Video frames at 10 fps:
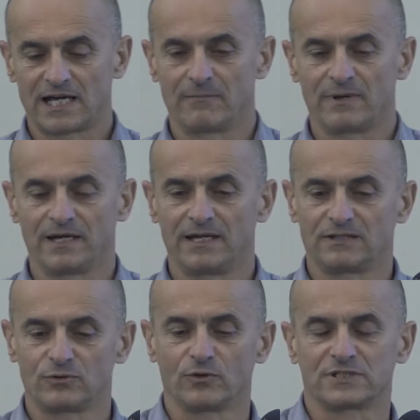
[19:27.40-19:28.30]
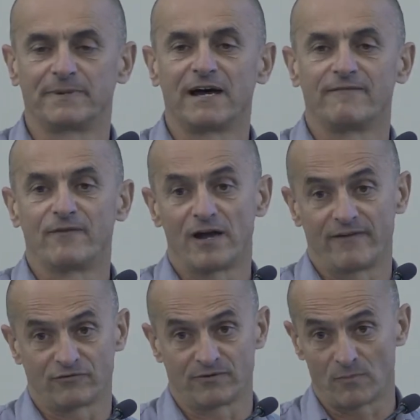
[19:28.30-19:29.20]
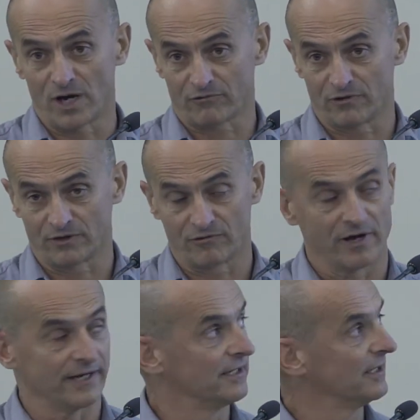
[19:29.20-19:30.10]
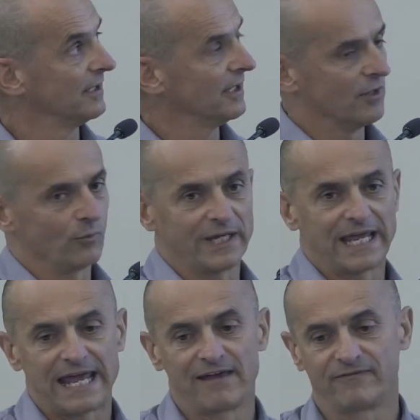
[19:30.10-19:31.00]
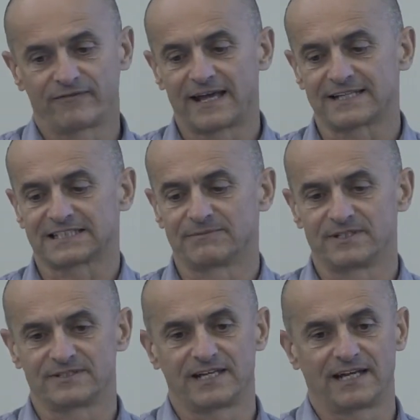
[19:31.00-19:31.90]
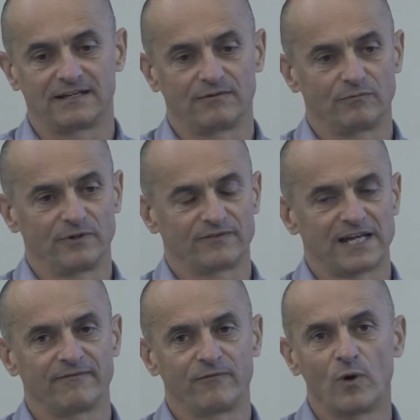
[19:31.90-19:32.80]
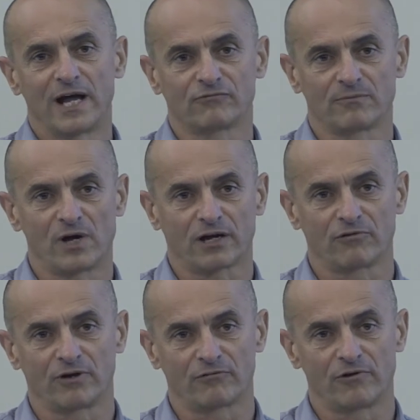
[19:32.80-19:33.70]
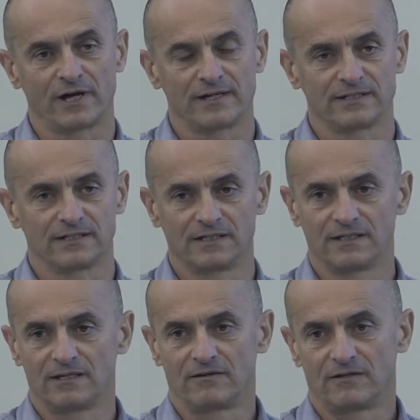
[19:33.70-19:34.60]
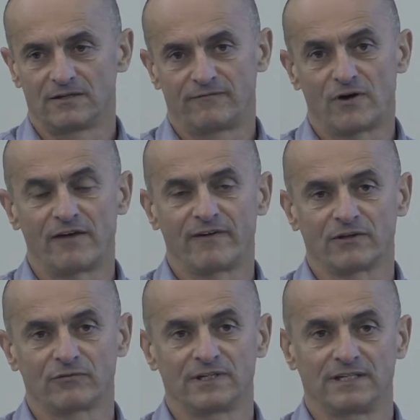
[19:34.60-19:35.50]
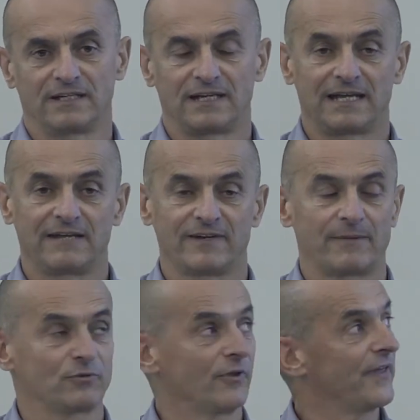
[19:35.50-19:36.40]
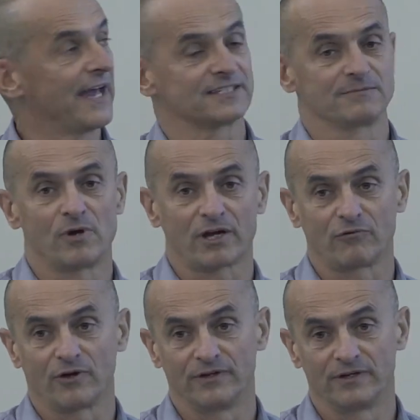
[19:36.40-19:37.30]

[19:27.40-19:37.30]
he talks about 500 micron grind. We have customers that we've done 400 micron grind, 500, even up to 1,000 micron,